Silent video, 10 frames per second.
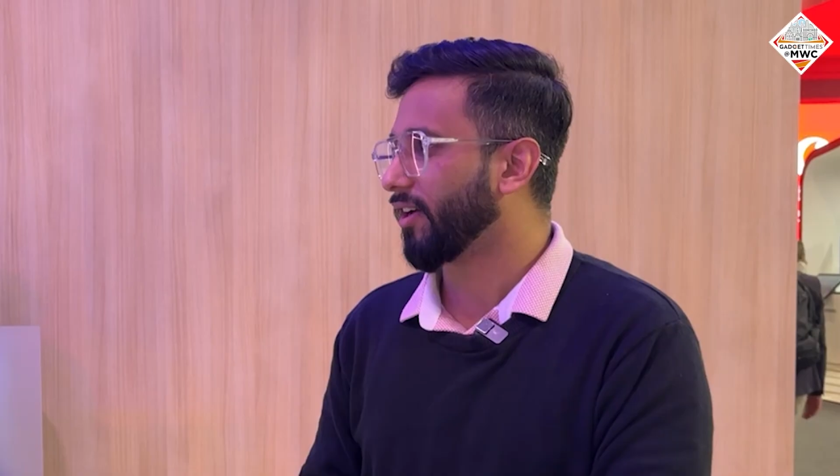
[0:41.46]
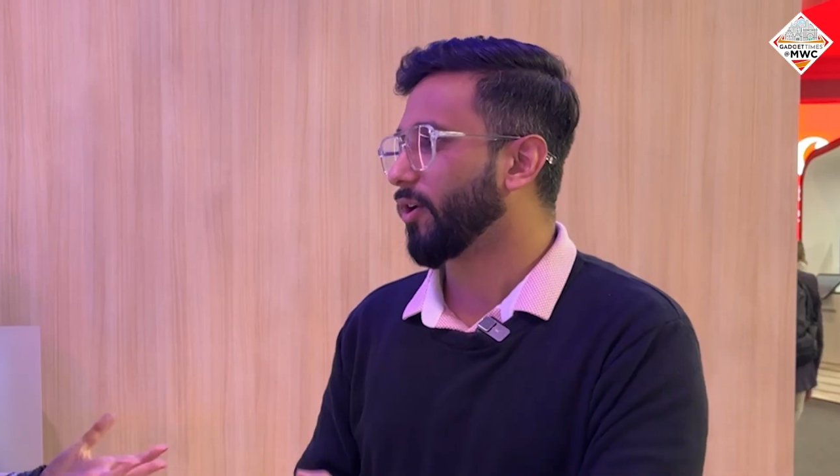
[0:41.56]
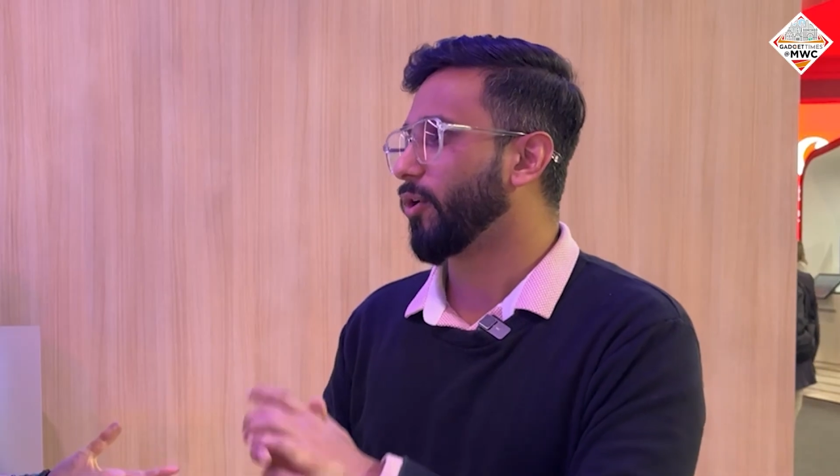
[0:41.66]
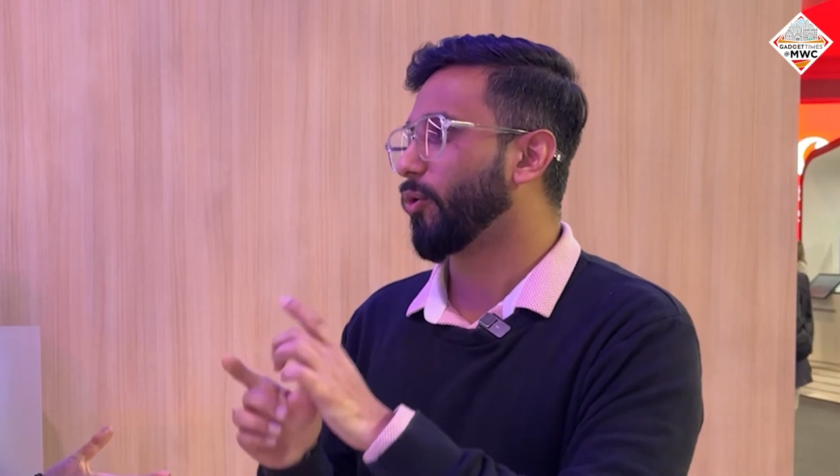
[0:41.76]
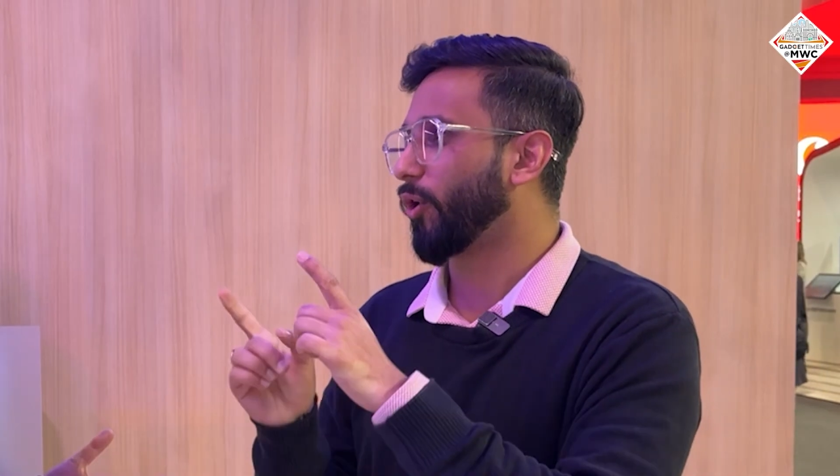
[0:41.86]

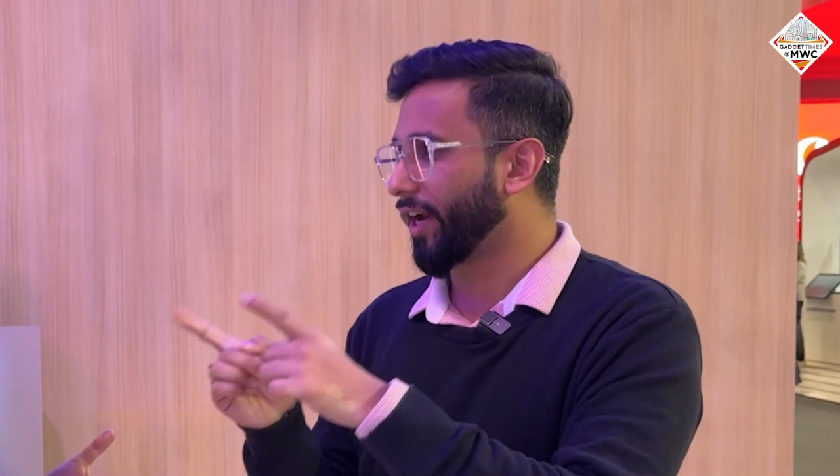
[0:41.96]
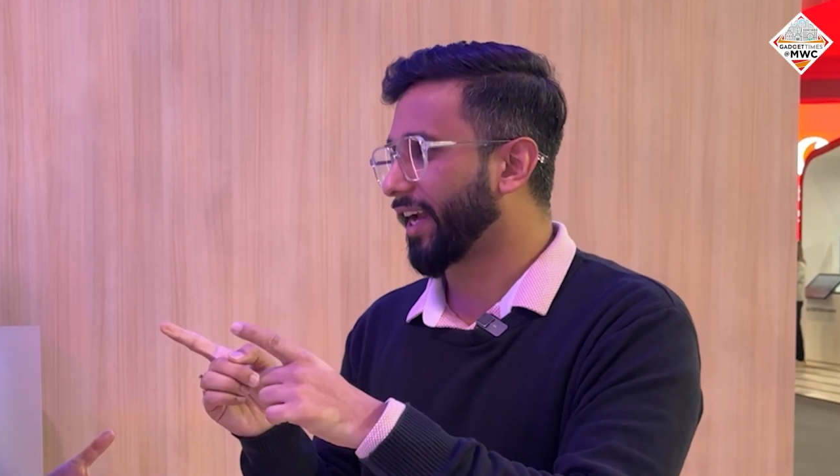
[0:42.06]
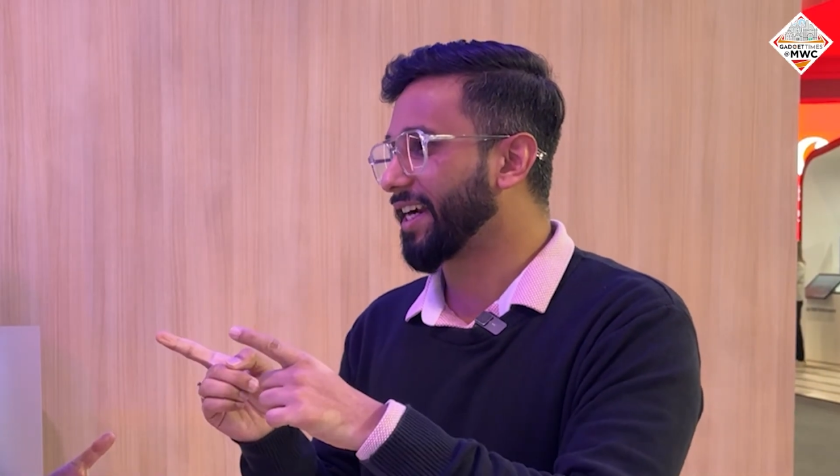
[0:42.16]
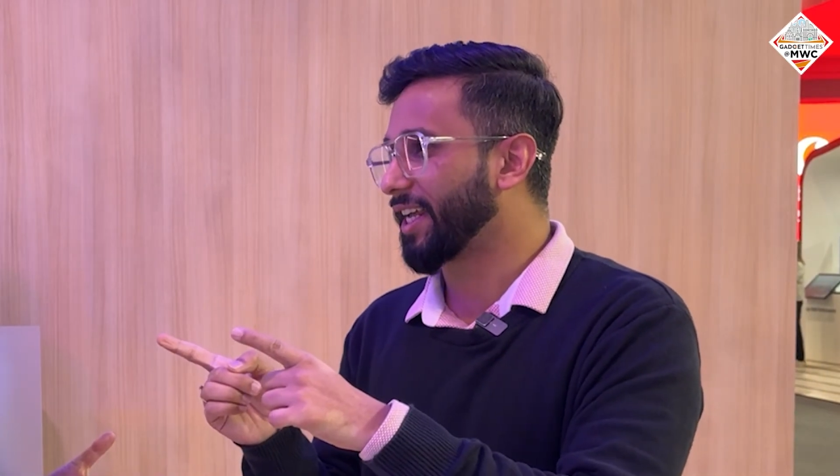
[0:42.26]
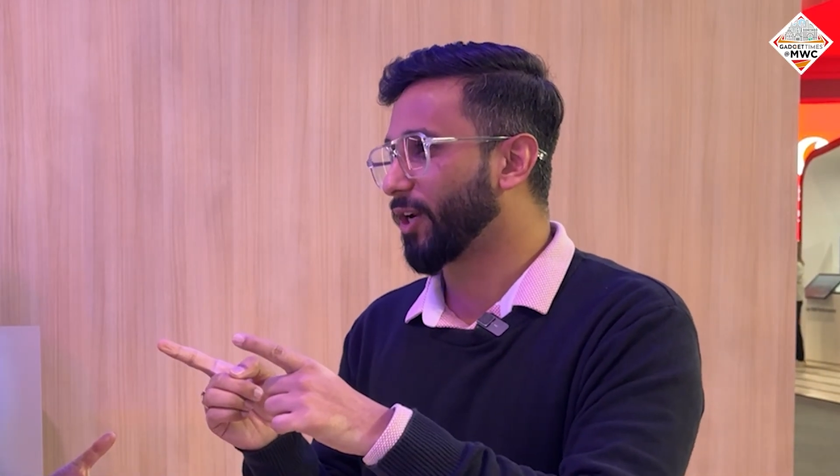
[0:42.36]
Awesome. What
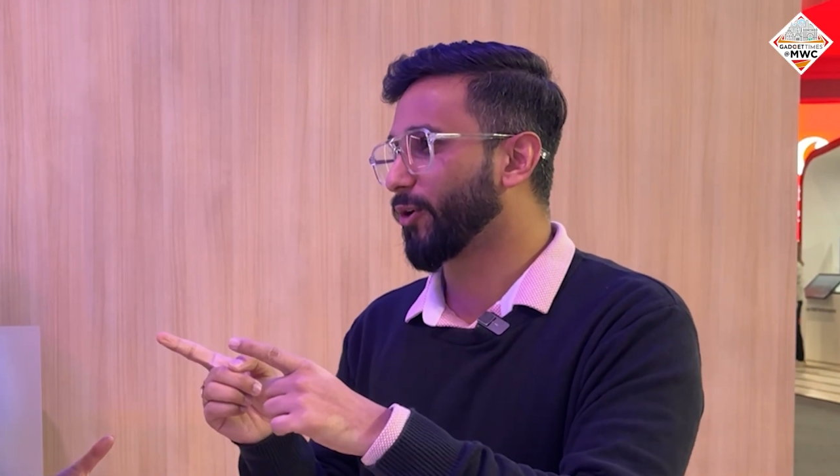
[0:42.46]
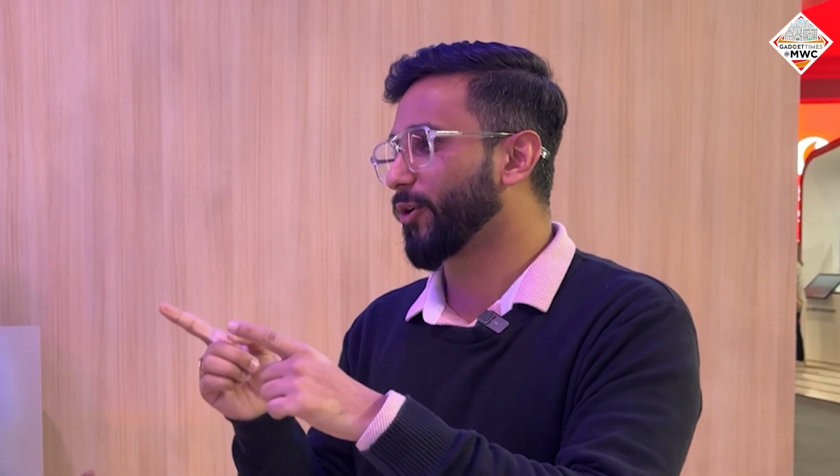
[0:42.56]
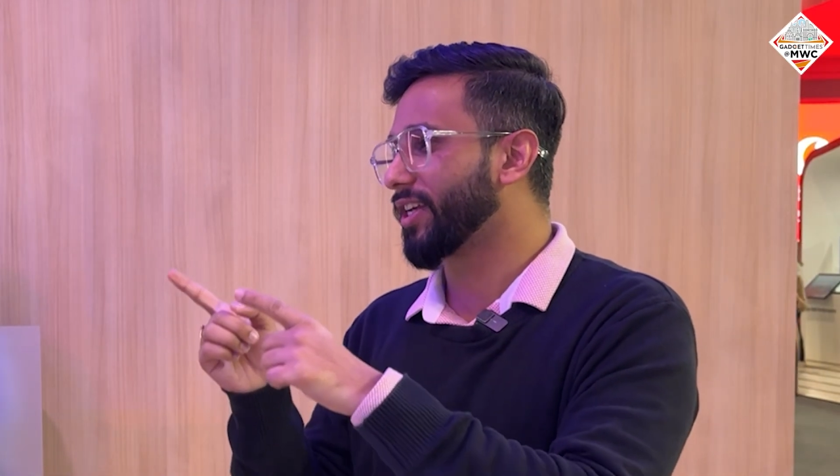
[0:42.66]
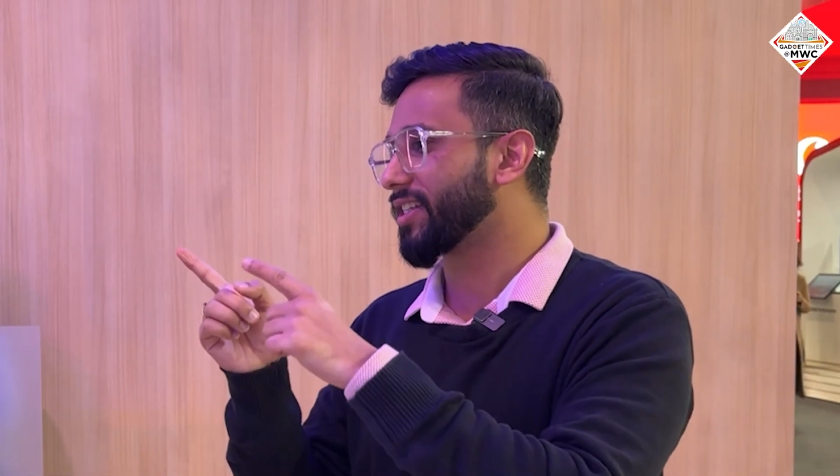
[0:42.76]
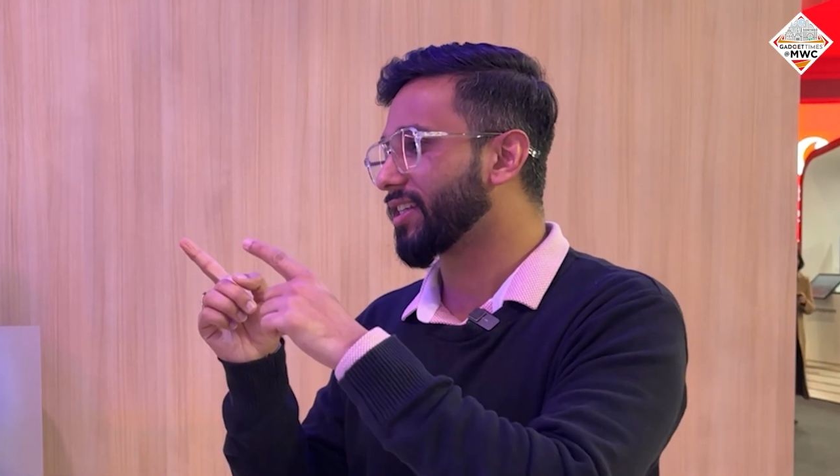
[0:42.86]
I can tell
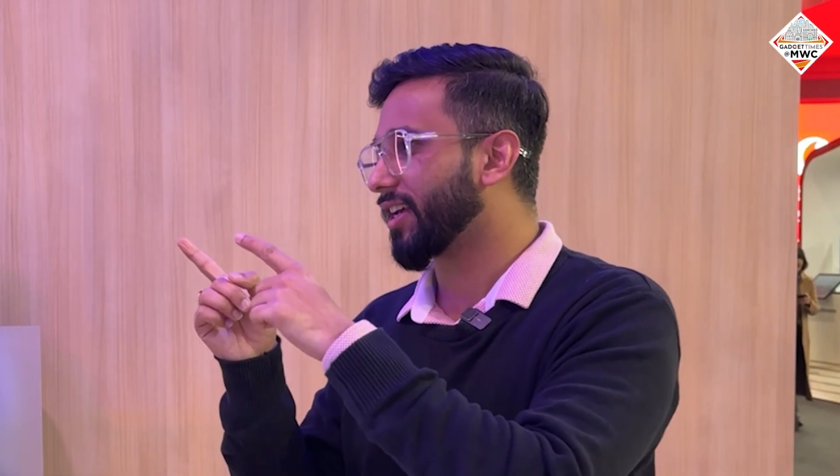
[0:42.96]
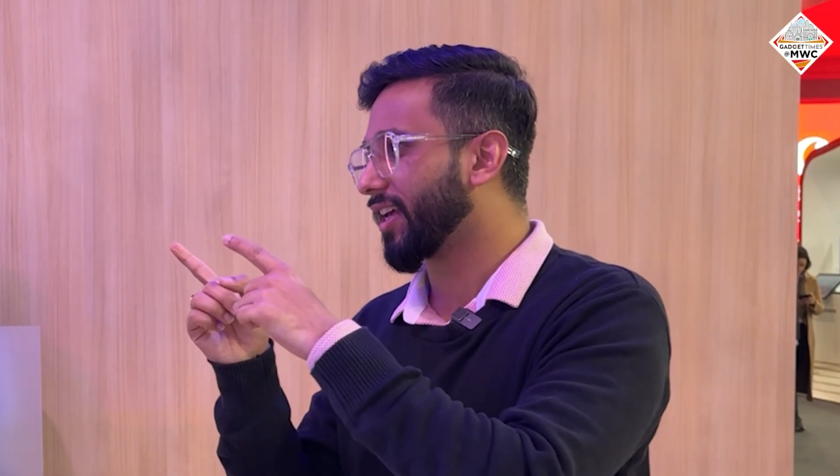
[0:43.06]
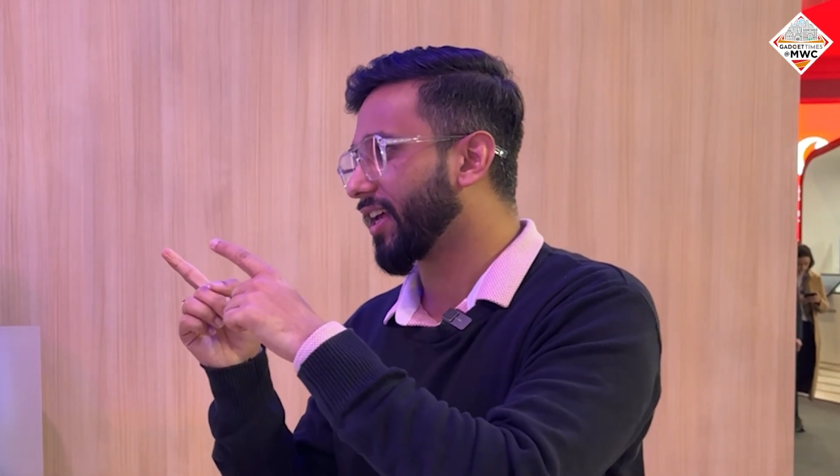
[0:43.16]
you is,